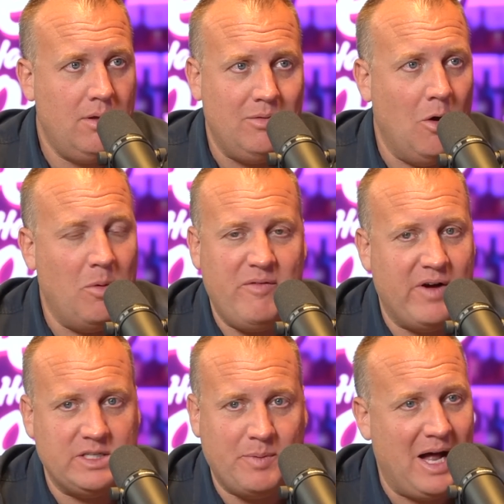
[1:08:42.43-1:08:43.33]
Nobody
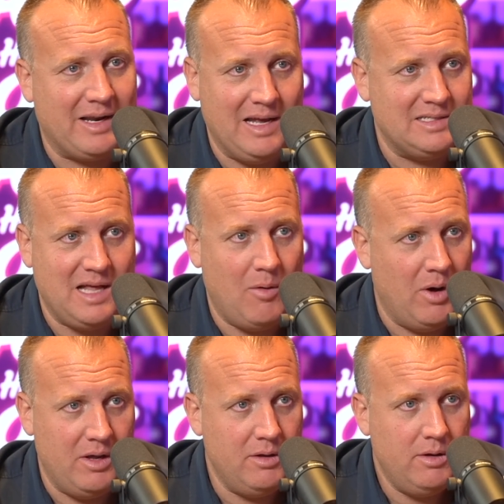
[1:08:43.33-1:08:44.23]
finds a podcast that
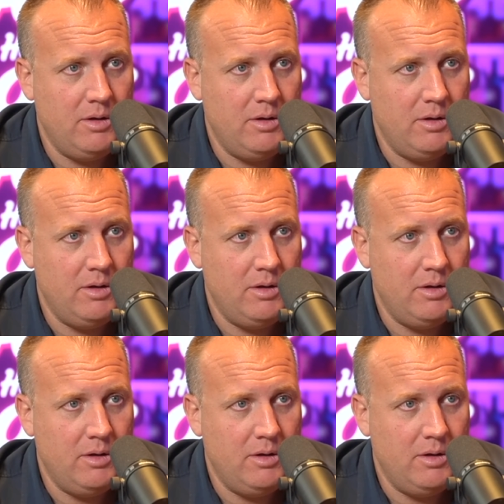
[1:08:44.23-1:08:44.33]
way.